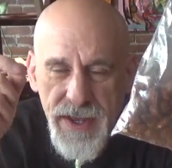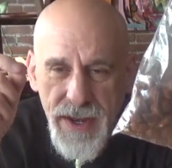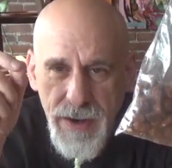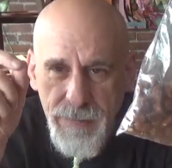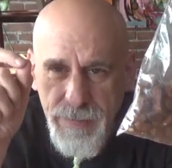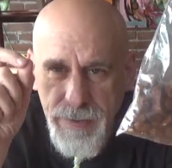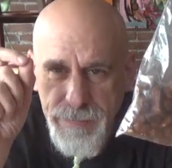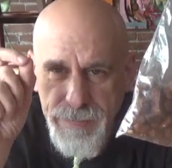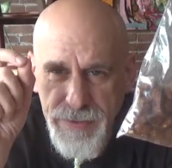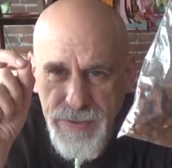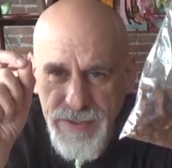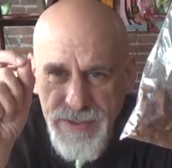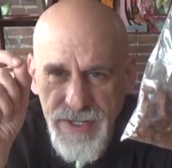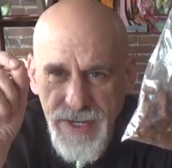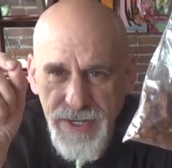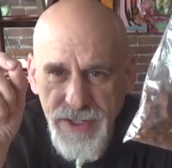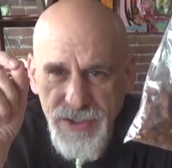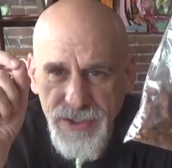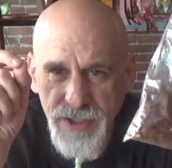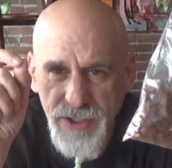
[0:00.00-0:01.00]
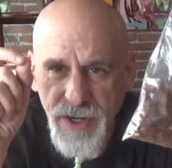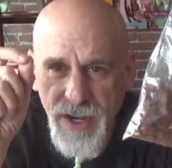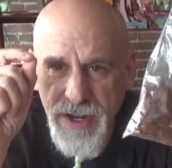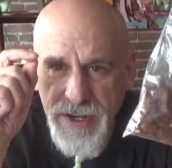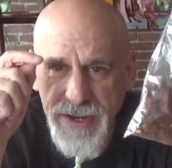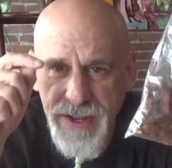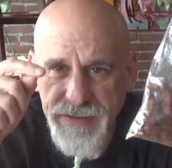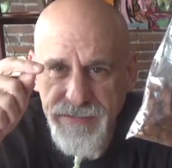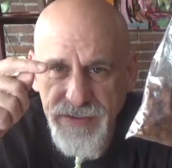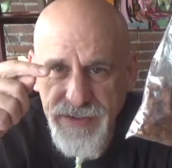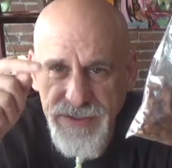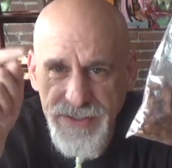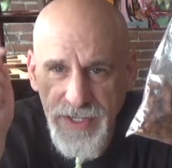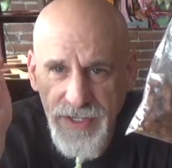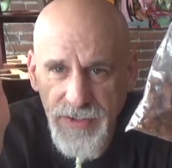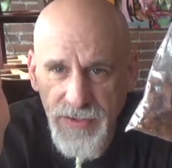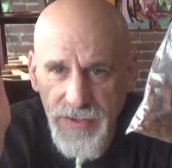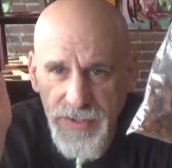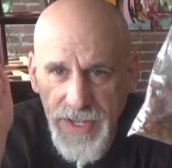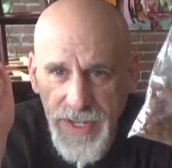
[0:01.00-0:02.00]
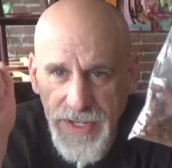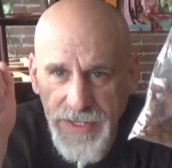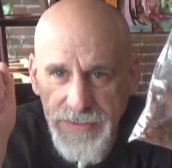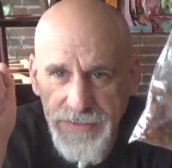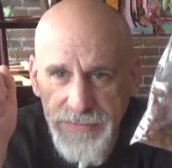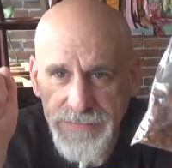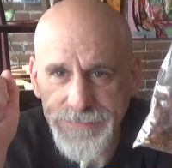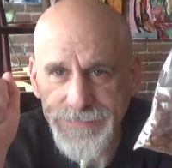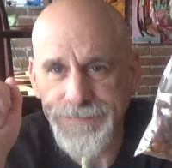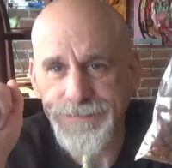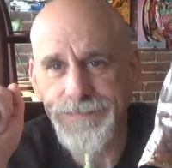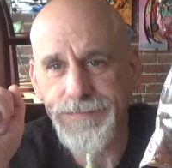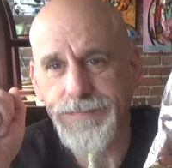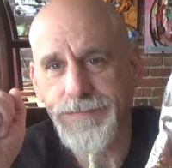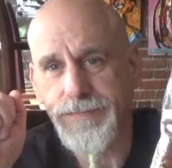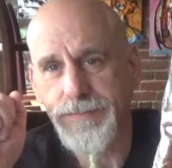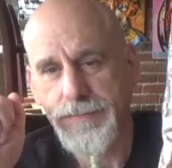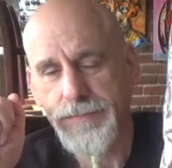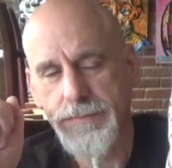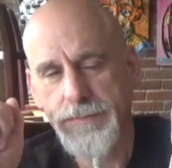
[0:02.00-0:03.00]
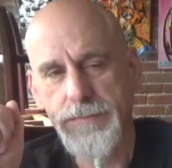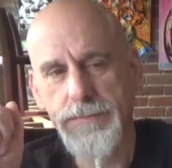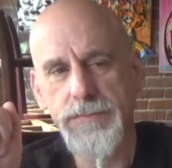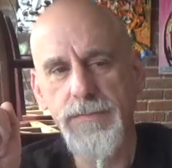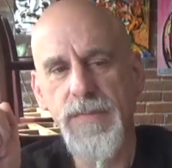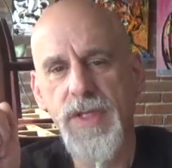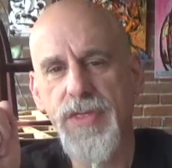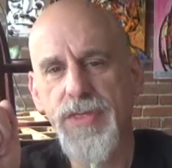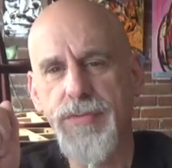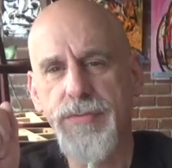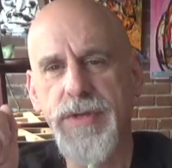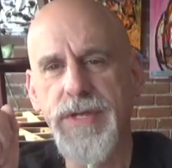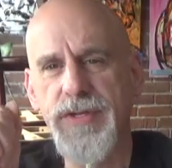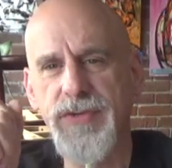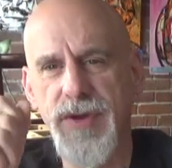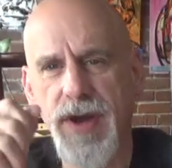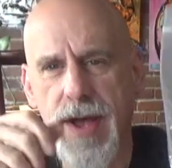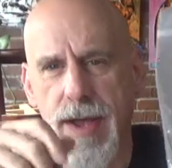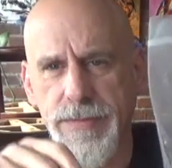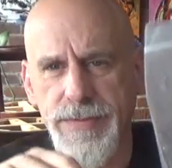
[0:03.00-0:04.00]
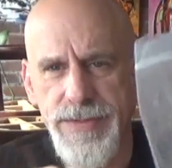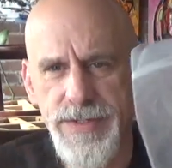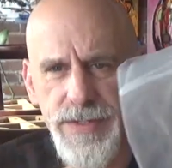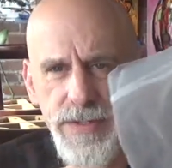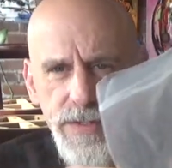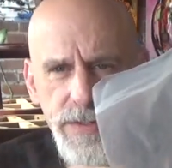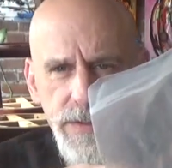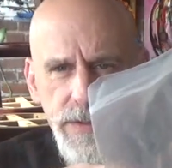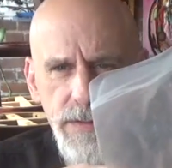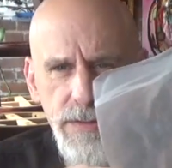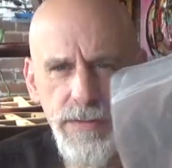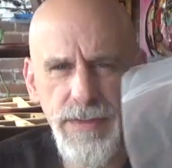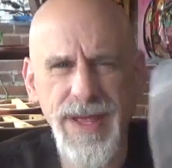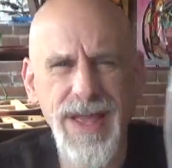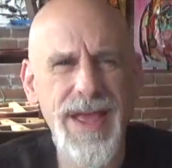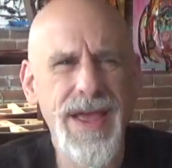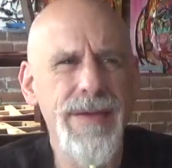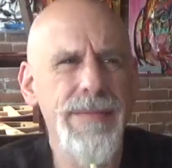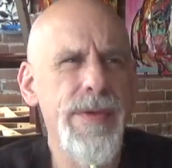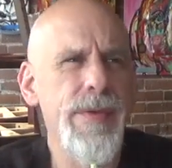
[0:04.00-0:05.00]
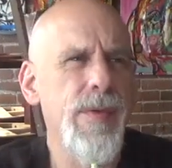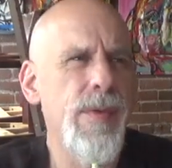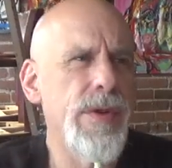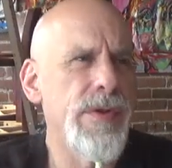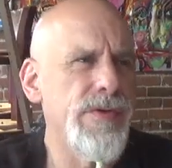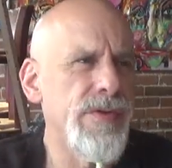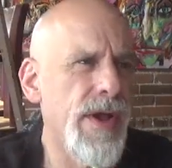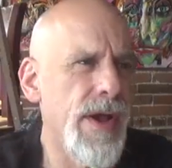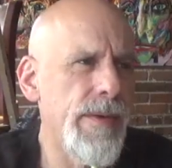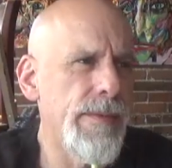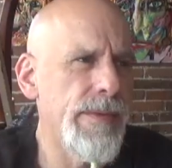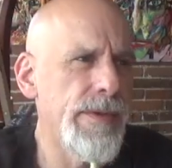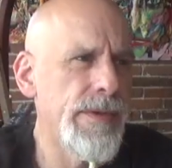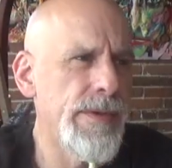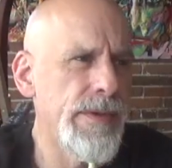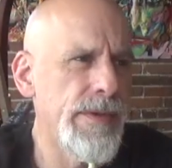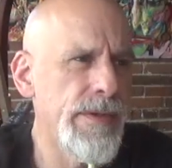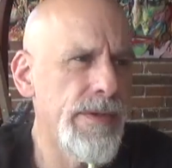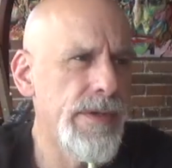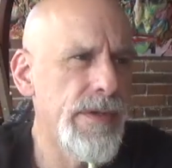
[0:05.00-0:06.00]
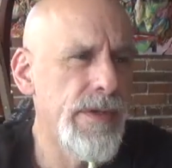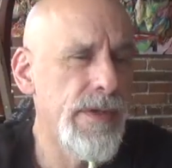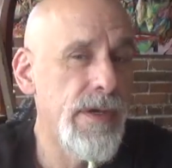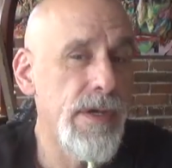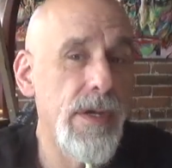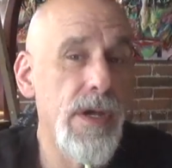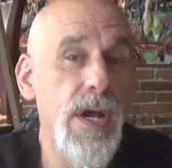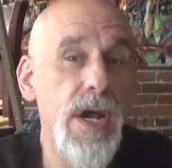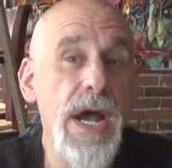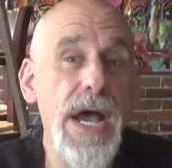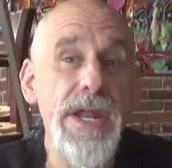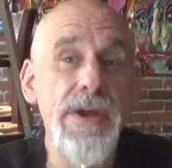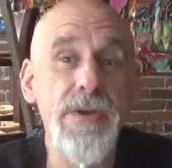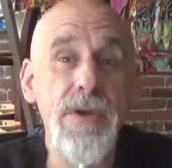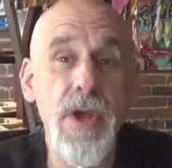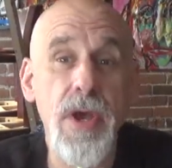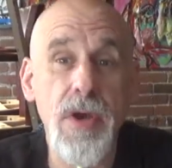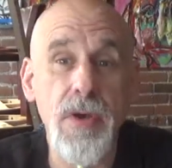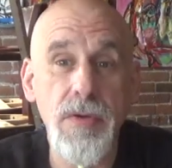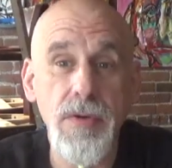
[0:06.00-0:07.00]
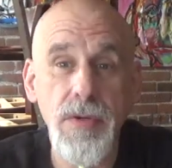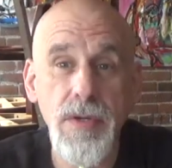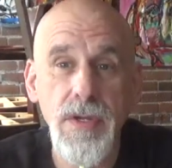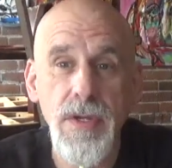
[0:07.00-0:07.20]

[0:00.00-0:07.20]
I'm going to put tincture on every single nut, three drops, maybe one drop. I don't know.